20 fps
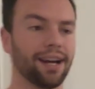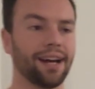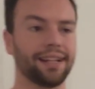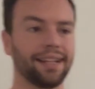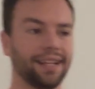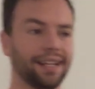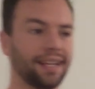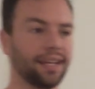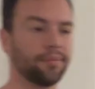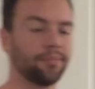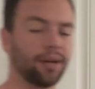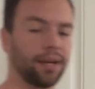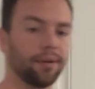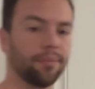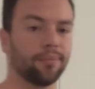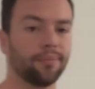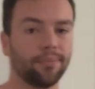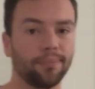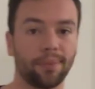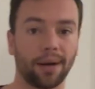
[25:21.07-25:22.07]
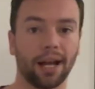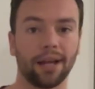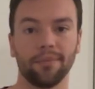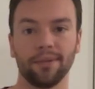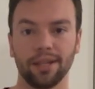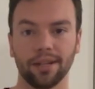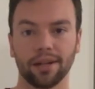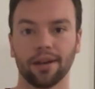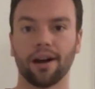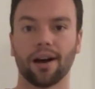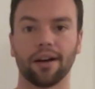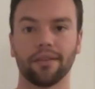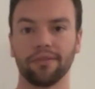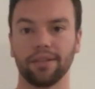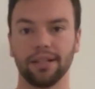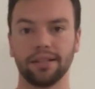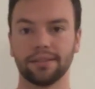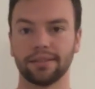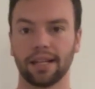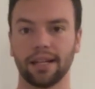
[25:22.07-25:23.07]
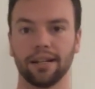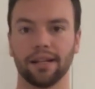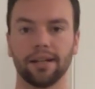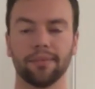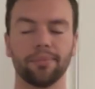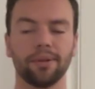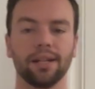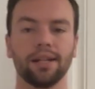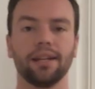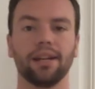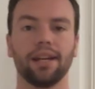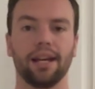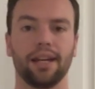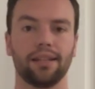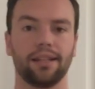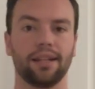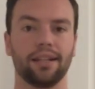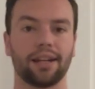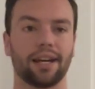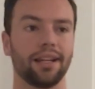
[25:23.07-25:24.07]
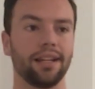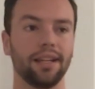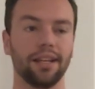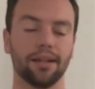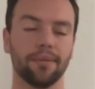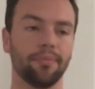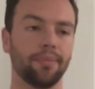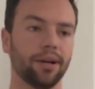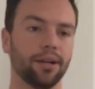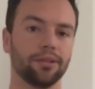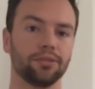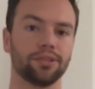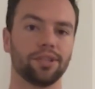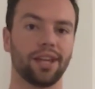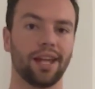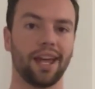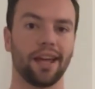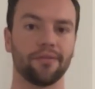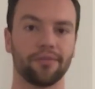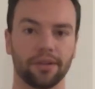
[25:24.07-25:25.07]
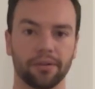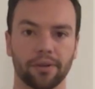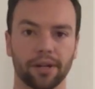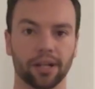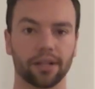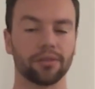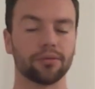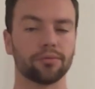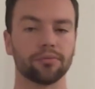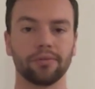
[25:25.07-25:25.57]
I need to get my Buy Me a Coffee set up, and then I need to post everywhere.